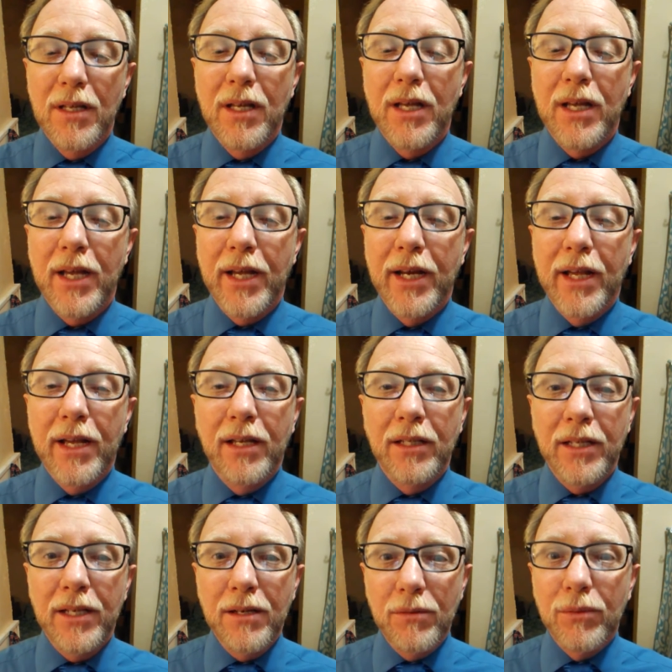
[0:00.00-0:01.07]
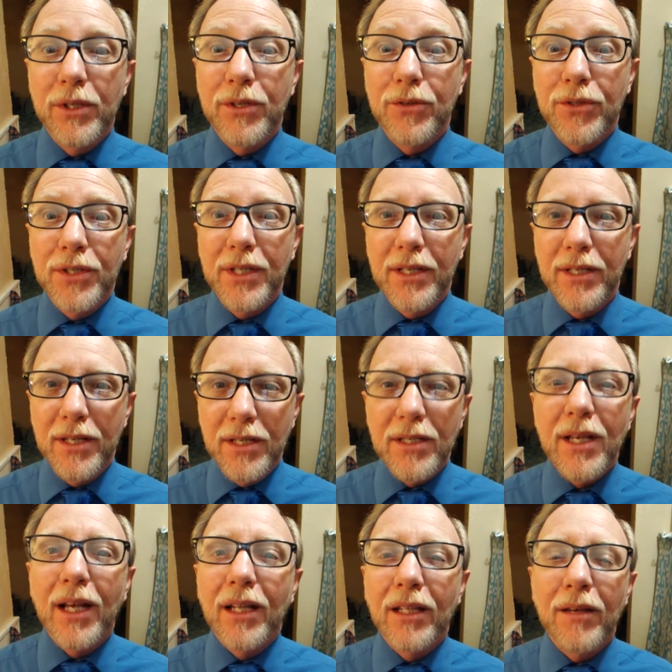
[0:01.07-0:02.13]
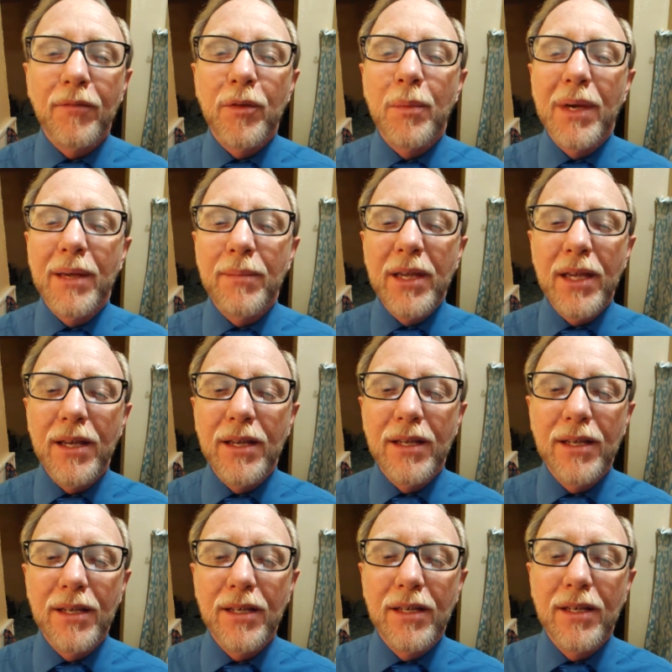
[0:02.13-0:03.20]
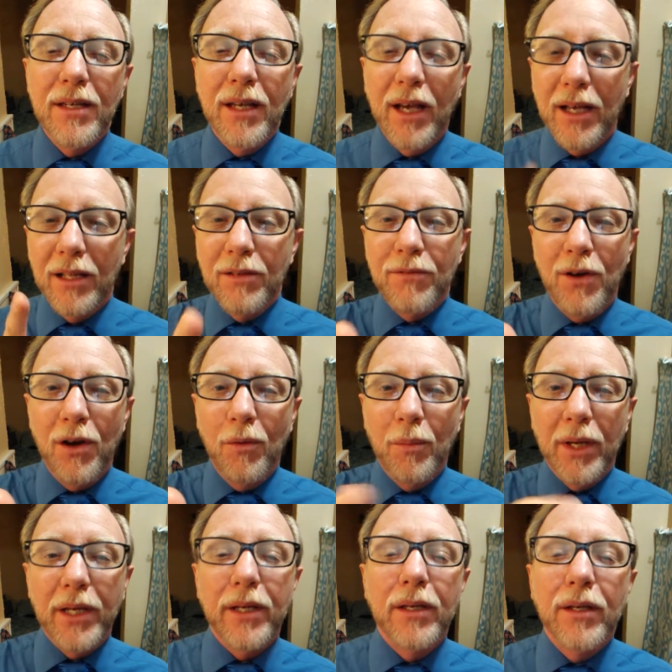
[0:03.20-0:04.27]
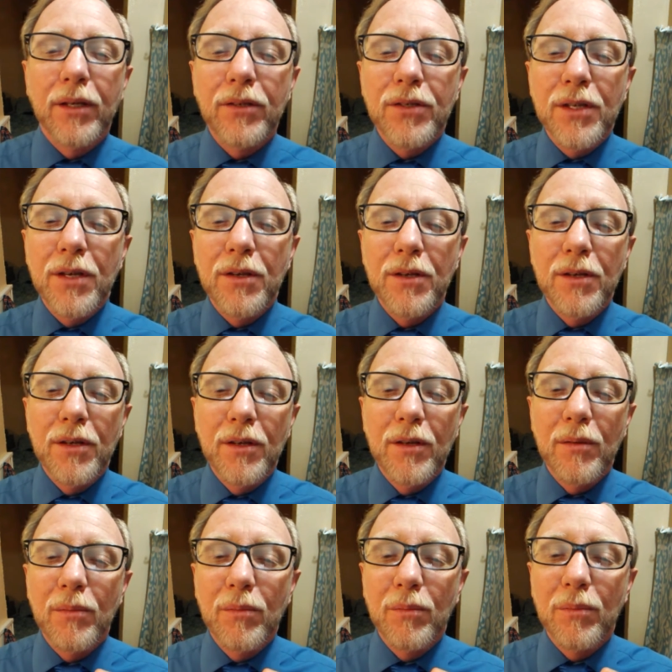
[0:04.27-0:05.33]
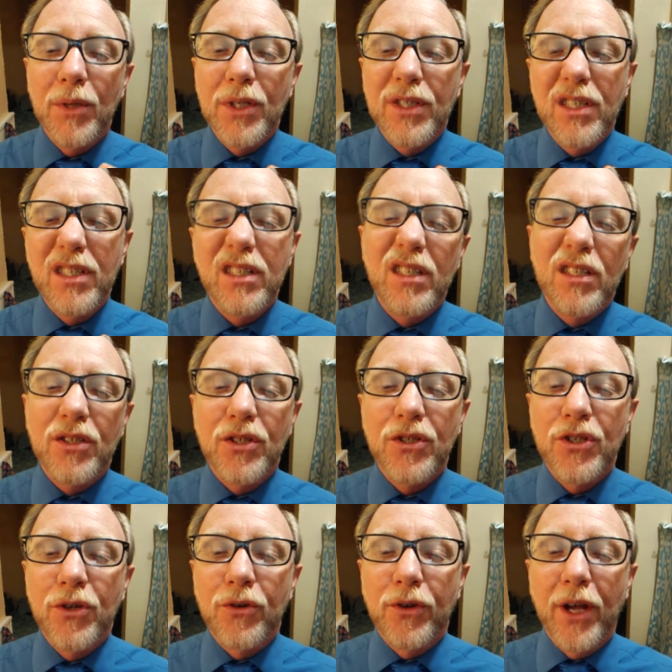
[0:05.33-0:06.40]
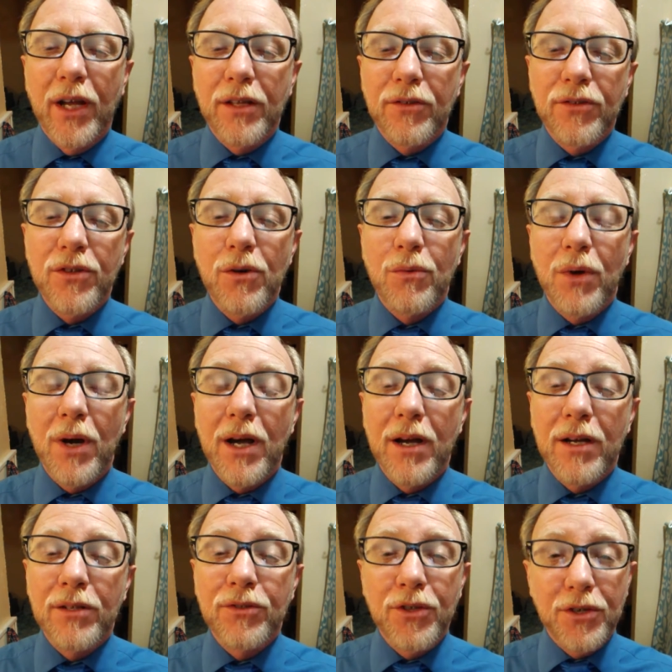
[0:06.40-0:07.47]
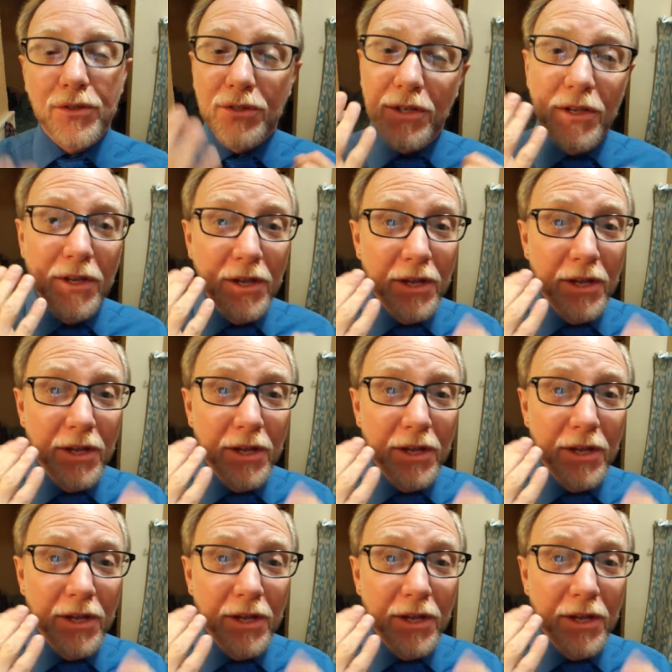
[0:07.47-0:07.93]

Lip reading: And Elli, when you see this, I love you, baby. I love all my kids. But since this is your knot, so just